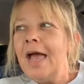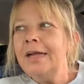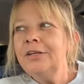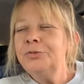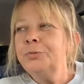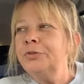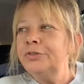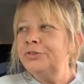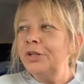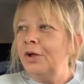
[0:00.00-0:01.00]
I just wanted
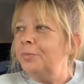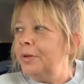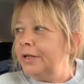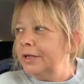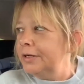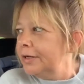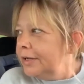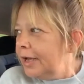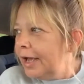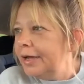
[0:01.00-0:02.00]
to stop in.
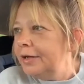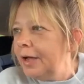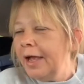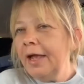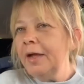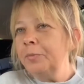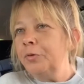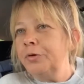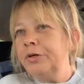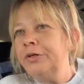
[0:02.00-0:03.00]
Uh, I am
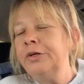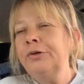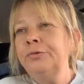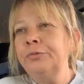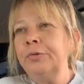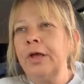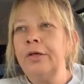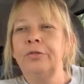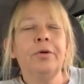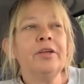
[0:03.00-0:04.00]
going to do
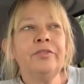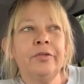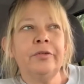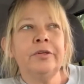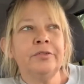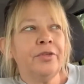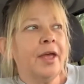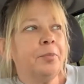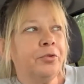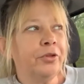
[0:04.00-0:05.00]
uh, the rest of the
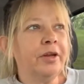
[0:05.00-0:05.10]
disciples.